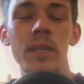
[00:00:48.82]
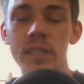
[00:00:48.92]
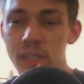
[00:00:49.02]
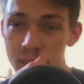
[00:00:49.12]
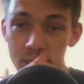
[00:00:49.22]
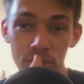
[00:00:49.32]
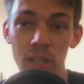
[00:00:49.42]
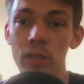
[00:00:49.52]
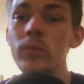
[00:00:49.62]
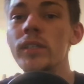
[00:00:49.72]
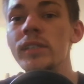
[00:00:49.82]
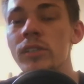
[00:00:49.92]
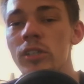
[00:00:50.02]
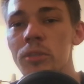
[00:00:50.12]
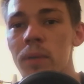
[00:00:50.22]
Basically this video
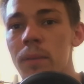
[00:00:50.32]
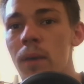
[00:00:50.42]
is going to be